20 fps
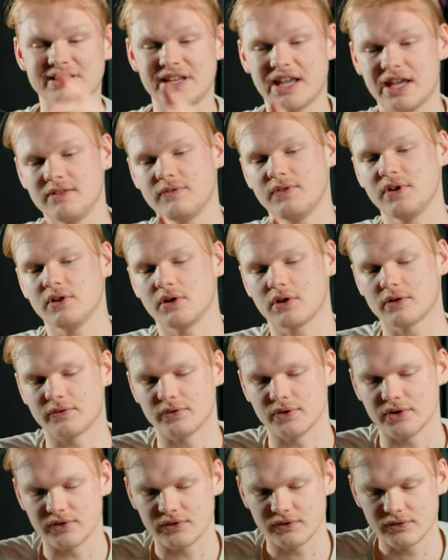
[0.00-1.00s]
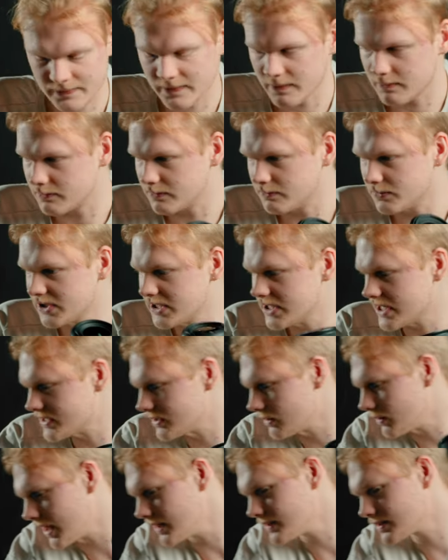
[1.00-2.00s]
and videographers, but it has
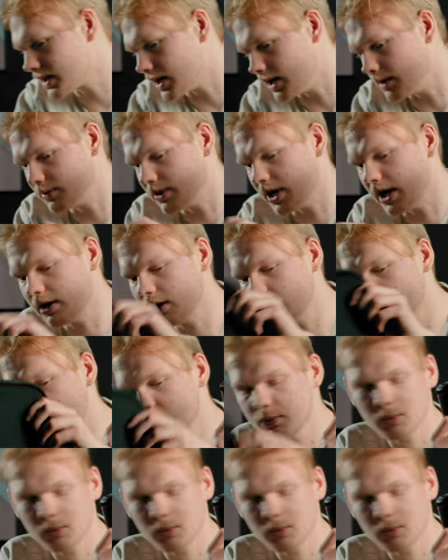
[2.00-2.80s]
no lens cap. I don't know where it